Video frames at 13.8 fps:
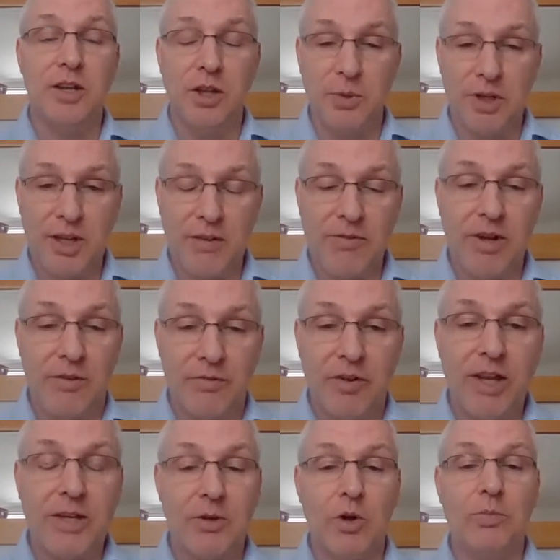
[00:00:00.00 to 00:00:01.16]
They were given a
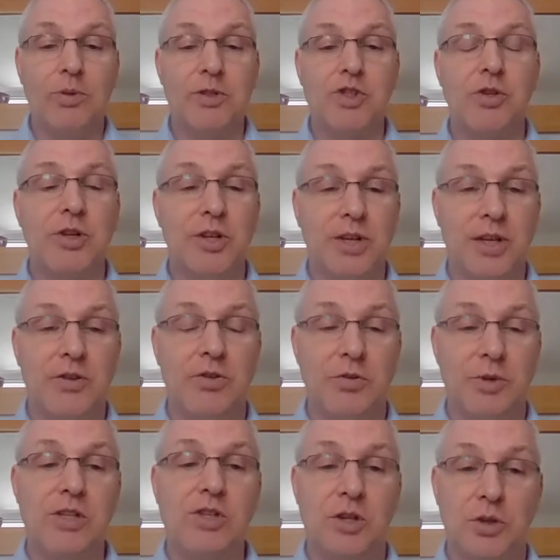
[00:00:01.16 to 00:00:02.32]
final opportunity 2
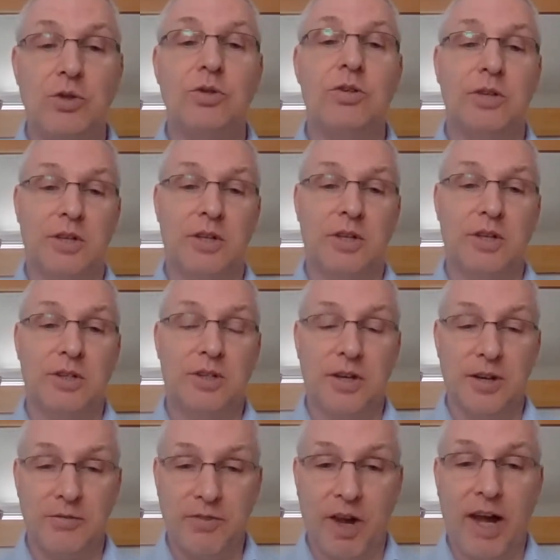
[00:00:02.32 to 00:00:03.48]
weeks ago
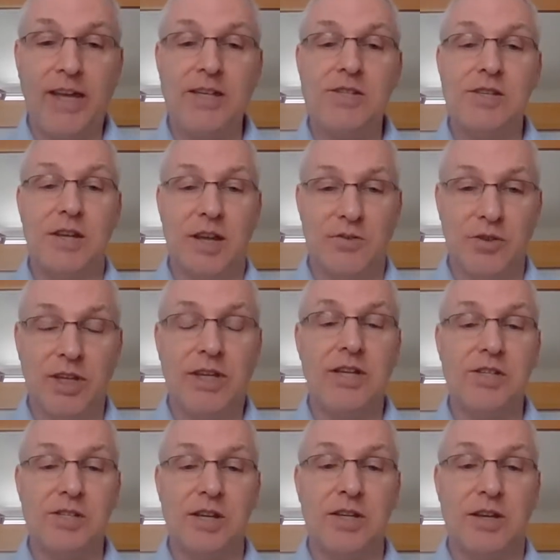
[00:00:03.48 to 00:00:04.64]
to revise and
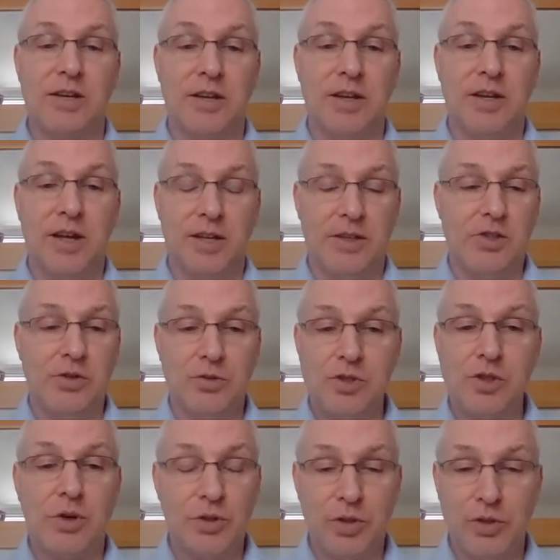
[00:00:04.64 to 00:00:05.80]
reconsider, and they
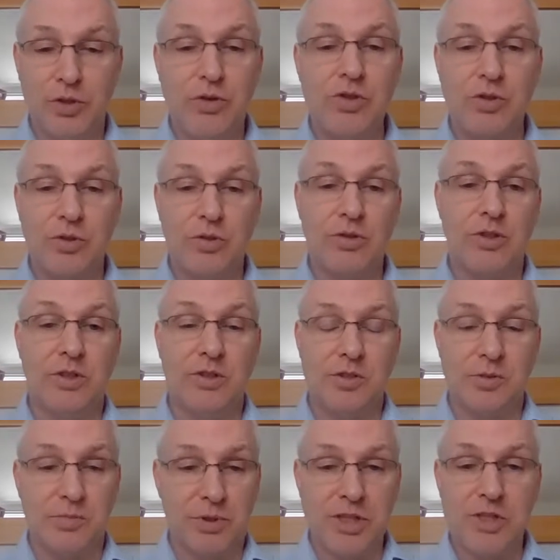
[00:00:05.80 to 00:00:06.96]
chose not to do so.
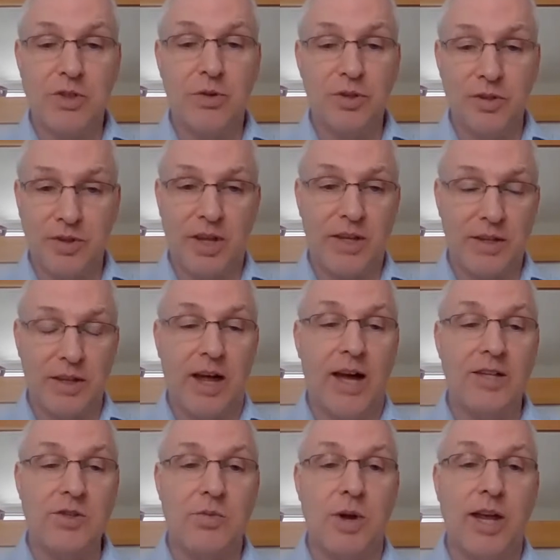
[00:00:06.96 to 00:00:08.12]
So please don't think that
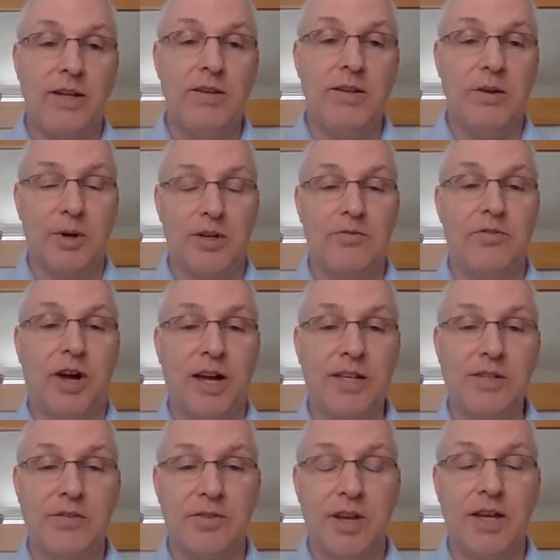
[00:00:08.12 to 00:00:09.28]
that's when they were
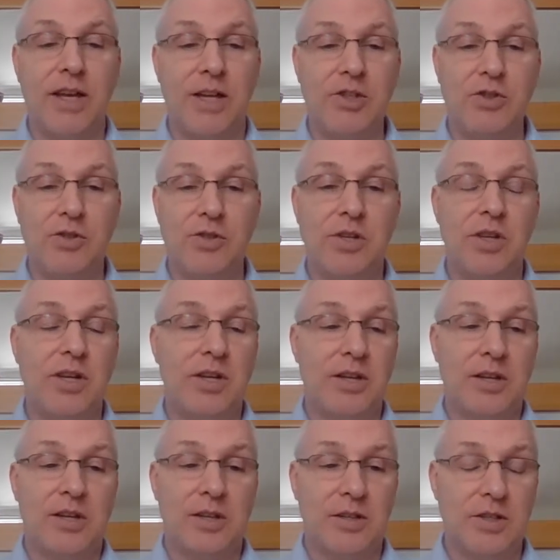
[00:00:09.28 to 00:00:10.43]
advised of any issues.
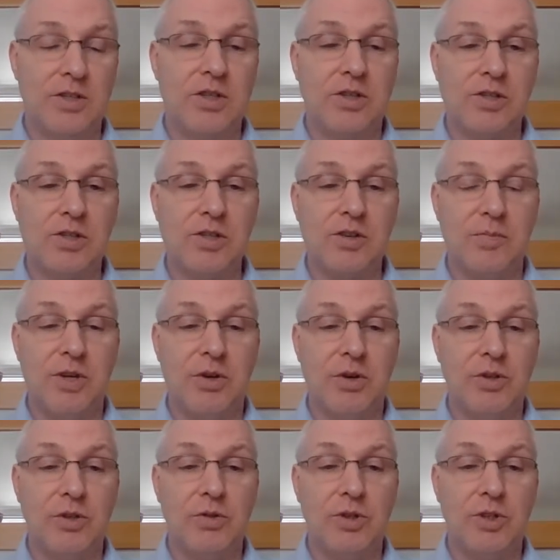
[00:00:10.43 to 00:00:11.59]
The discussions have been
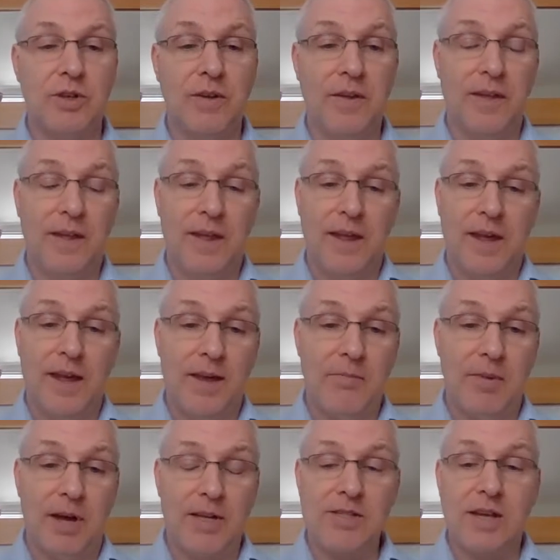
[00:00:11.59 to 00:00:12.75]
ongoing.
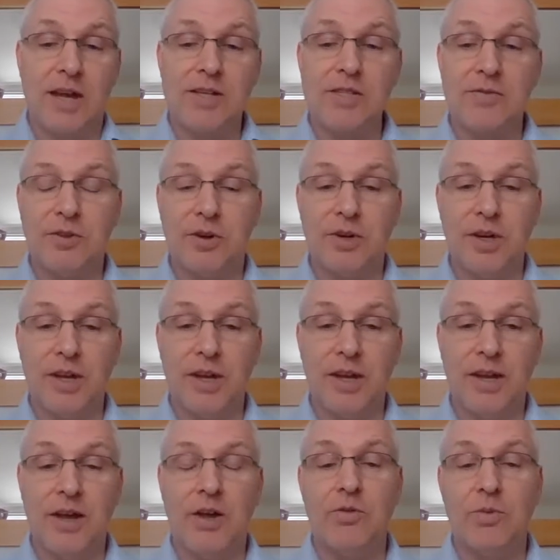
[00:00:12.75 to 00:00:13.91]
As for
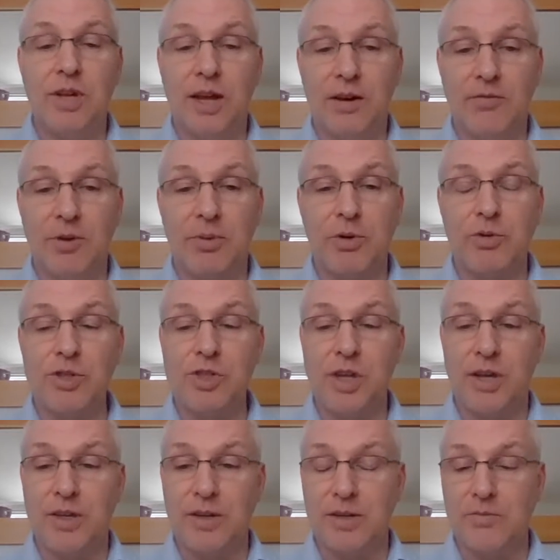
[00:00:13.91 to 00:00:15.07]
how we have approached
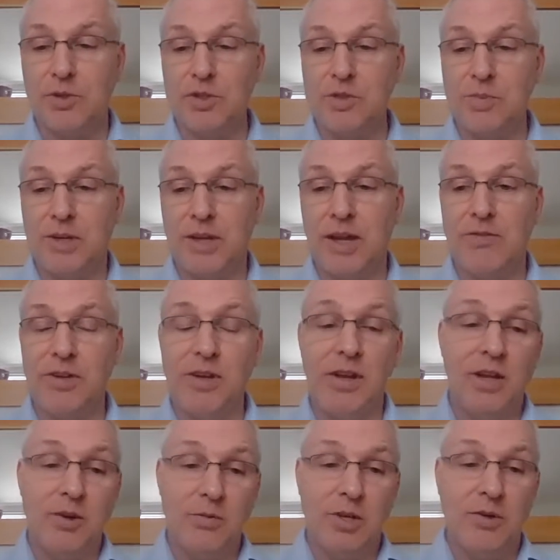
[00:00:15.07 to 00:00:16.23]
it and what's been given,
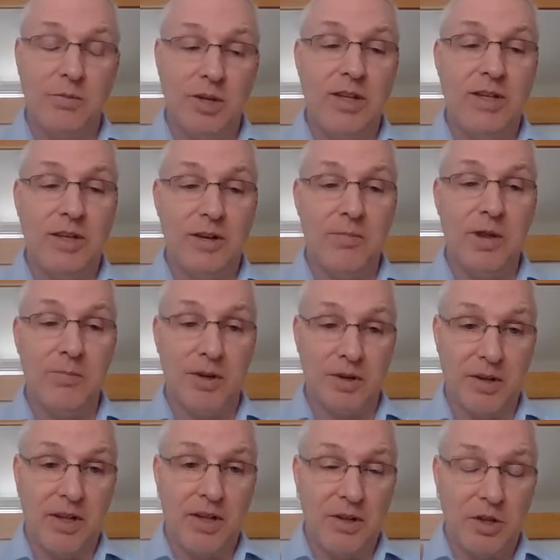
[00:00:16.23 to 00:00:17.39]
we need to
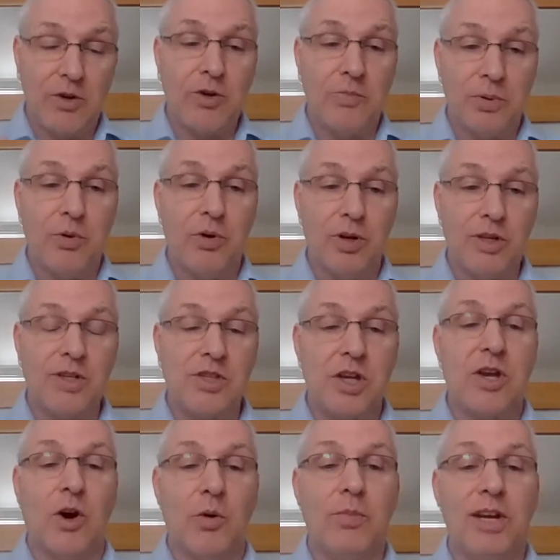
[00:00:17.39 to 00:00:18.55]
remember the report is the
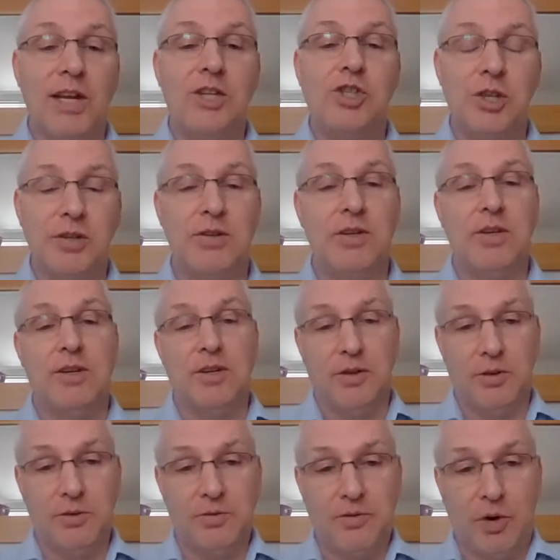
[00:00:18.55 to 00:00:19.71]
culmination
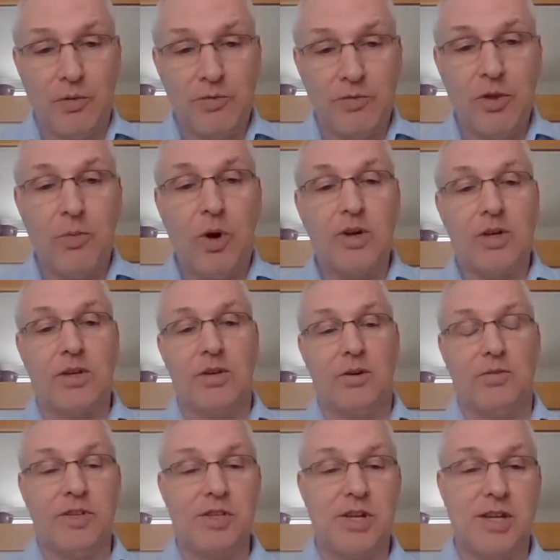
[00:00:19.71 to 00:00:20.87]
of the work
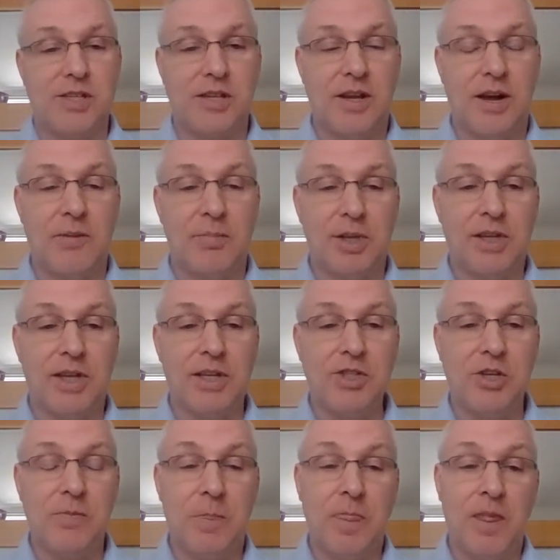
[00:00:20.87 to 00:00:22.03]
of assessing the
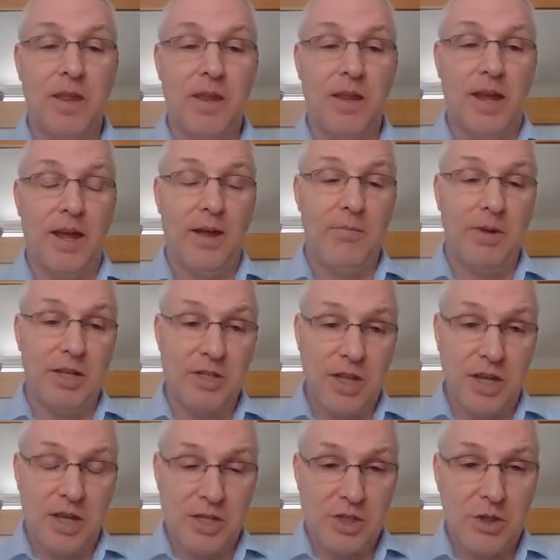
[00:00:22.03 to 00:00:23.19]
application. It
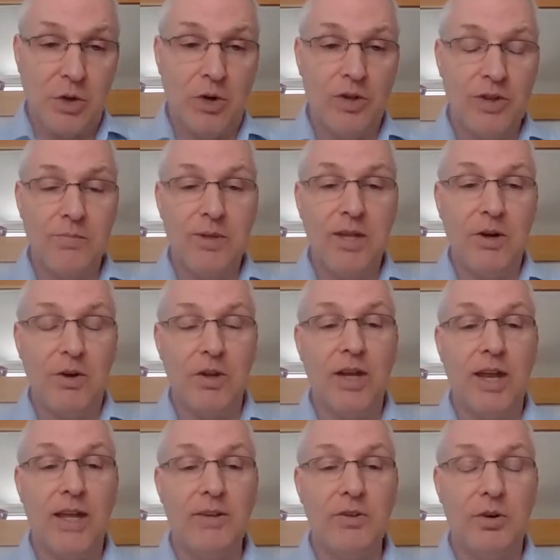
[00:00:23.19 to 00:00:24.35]
is not the be-all
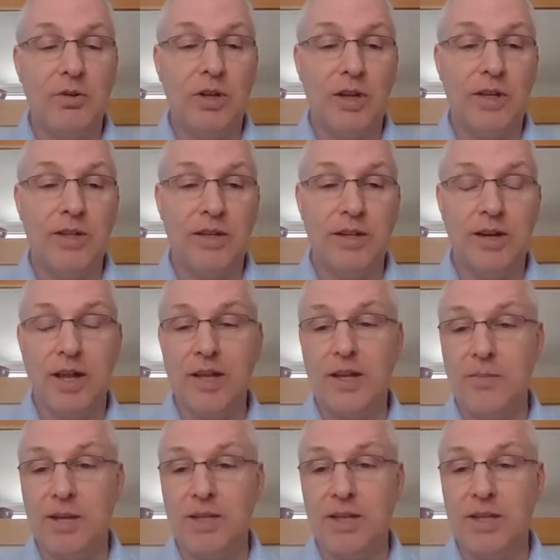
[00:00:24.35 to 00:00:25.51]
and end-all, and the
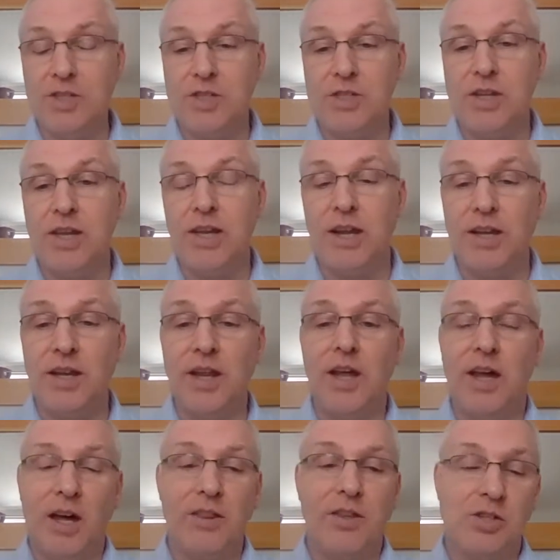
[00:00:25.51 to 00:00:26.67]
recommendations therein
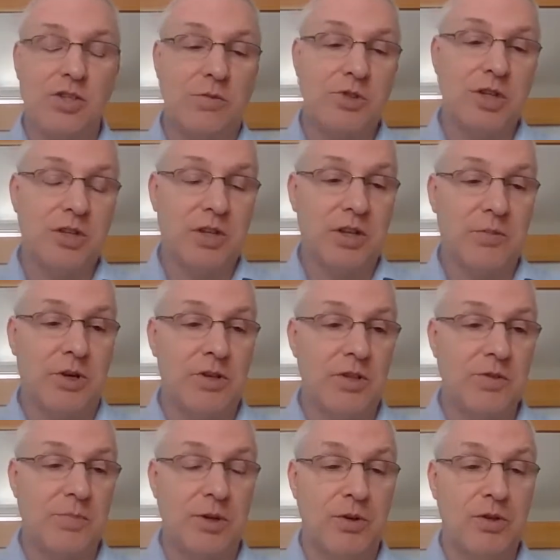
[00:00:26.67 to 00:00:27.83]
are the subject to the work
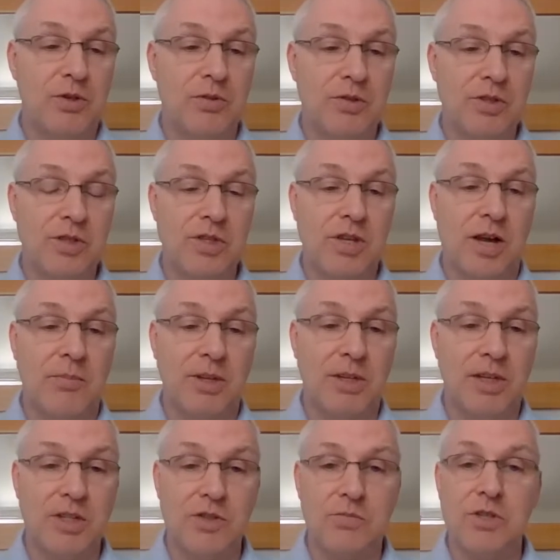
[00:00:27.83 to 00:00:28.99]
that's been ongoing since the
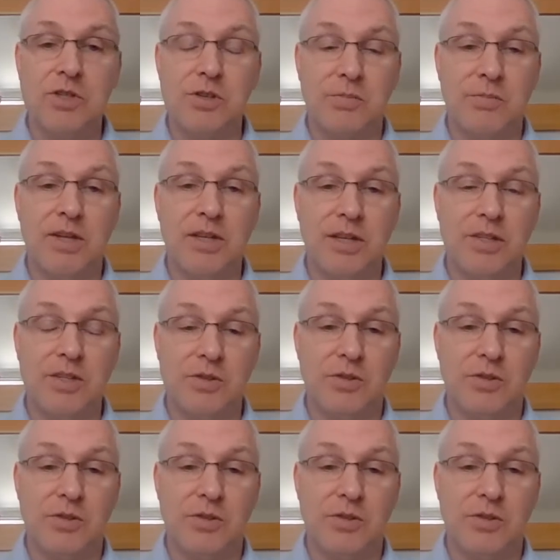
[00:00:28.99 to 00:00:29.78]
application was submitted.